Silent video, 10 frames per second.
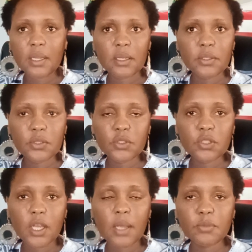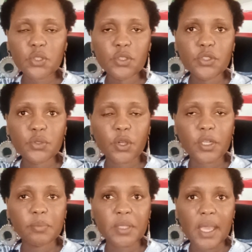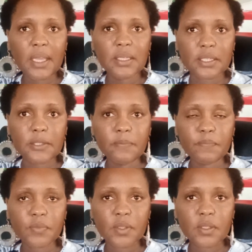uh, I'm sure you're going to be angry